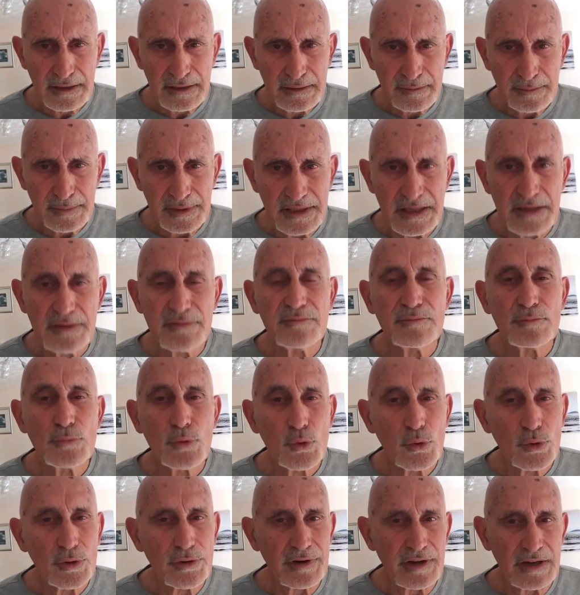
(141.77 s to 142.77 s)
But even
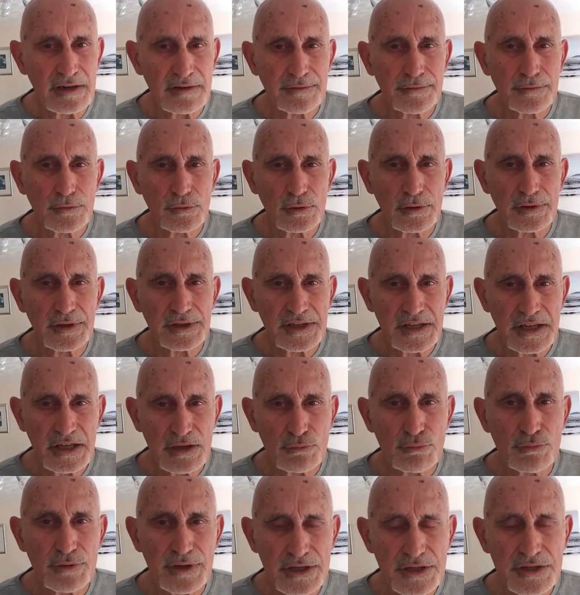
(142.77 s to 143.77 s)
more grateful that he
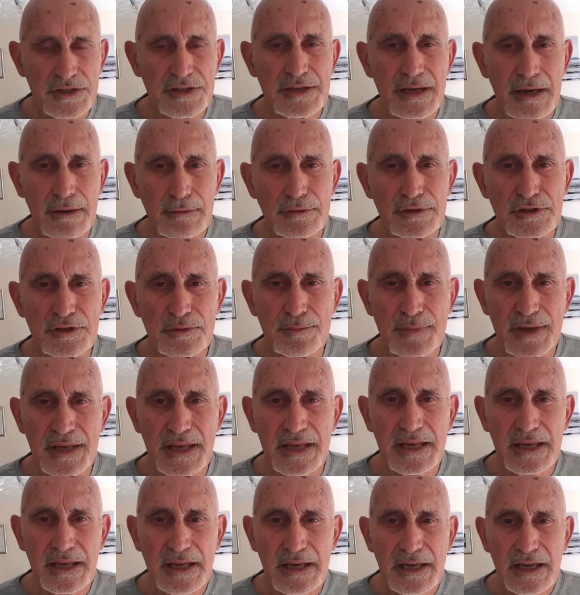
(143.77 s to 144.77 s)
reached down to
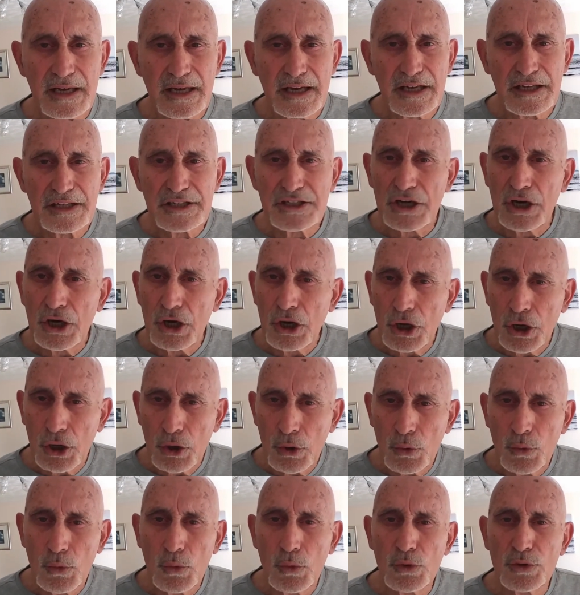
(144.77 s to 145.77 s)
me to
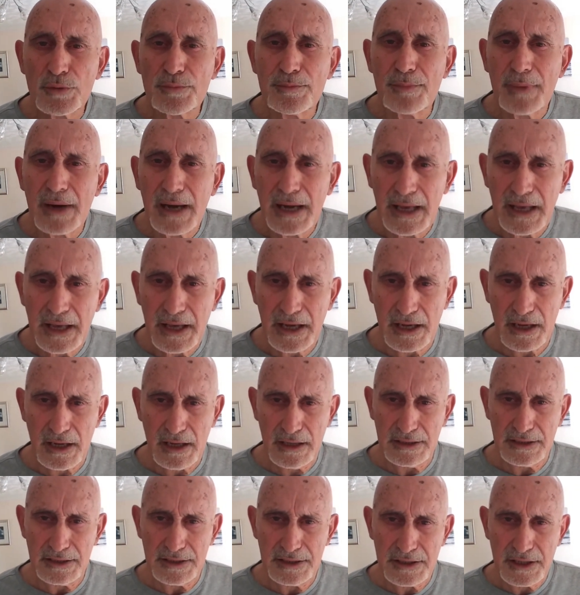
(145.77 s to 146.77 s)
hold my
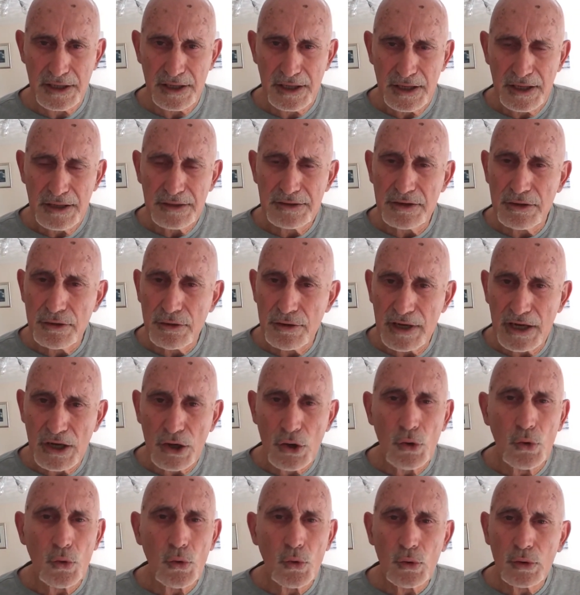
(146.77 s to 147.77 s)
hand during
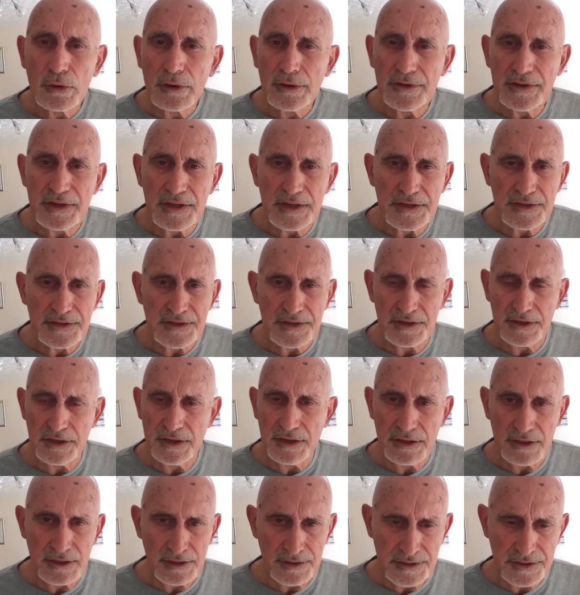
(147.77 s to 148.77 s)
all these
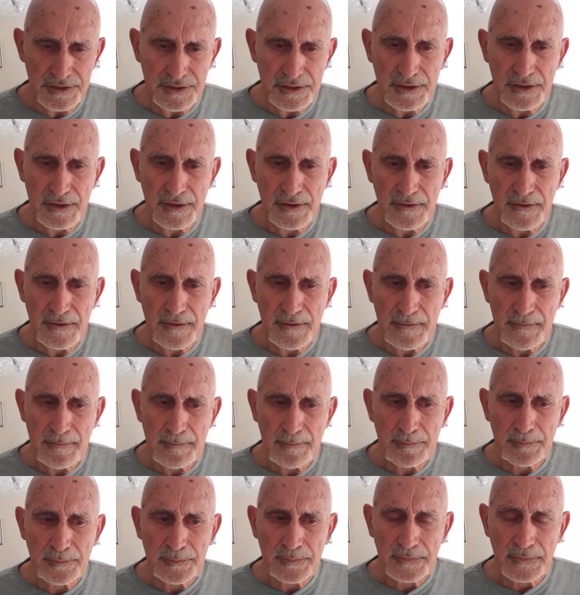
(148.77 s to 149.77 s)
years.
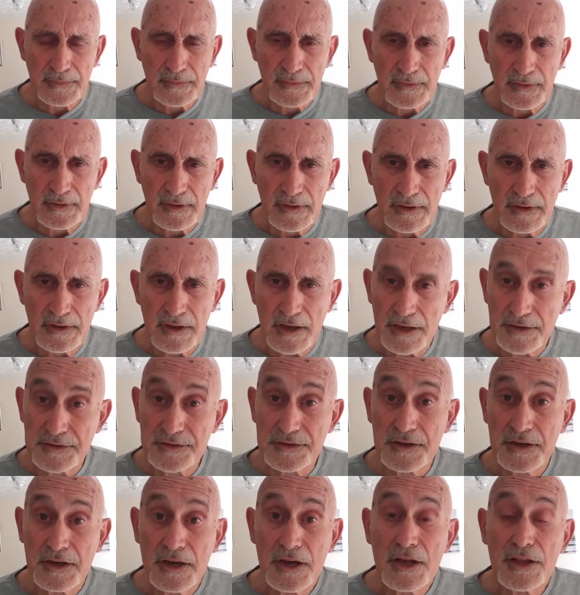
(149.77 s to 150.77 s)

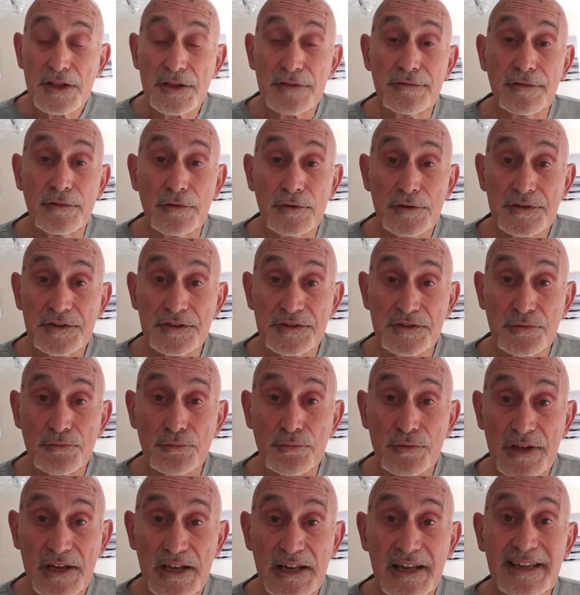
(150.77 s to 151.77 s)
Yes, the verse is a
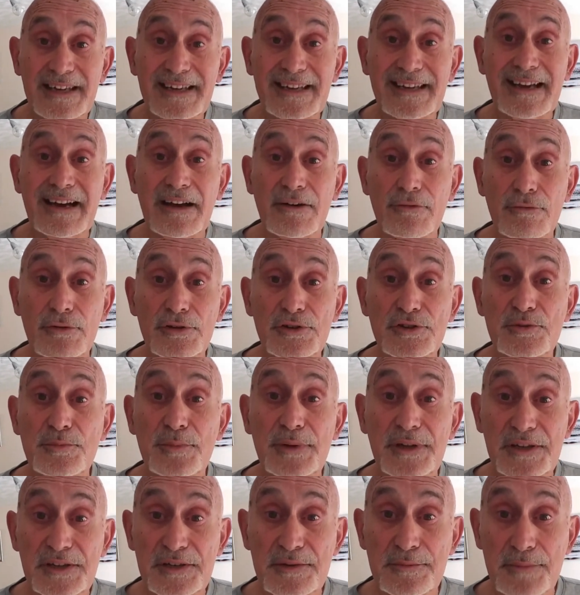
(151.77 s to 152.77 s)
real
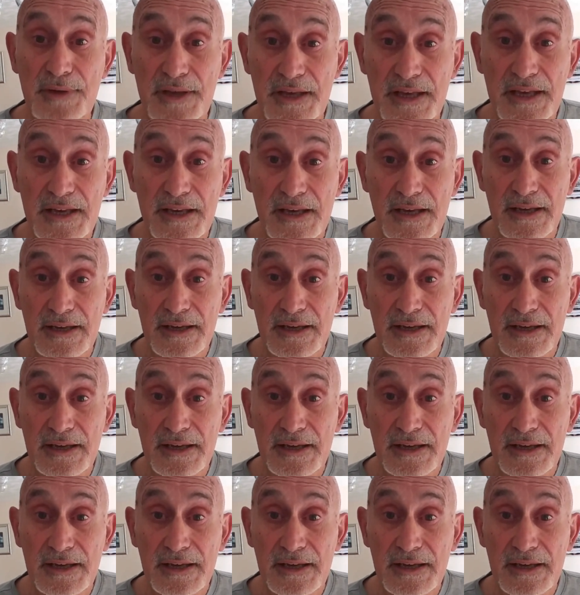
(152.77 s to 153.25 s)
encouragement to me,